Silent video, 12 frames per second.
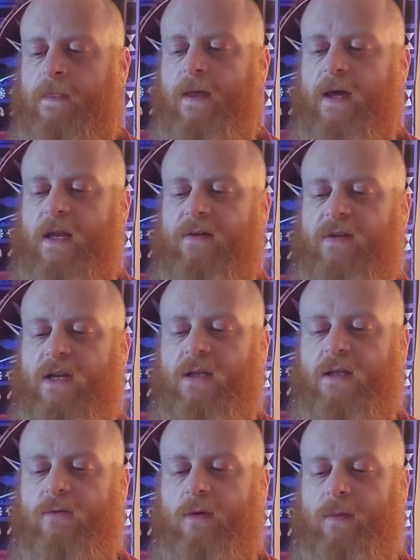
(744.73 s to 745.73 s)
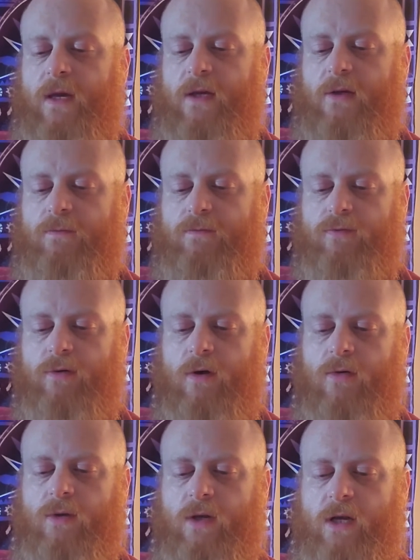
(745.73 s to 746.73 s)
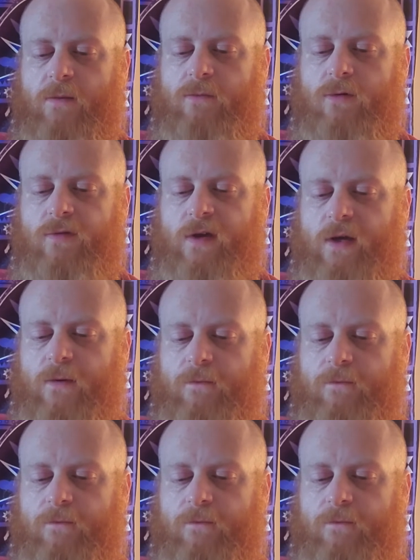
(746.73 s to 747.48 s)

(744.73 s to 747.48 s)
and evidently remained prone and unmoving.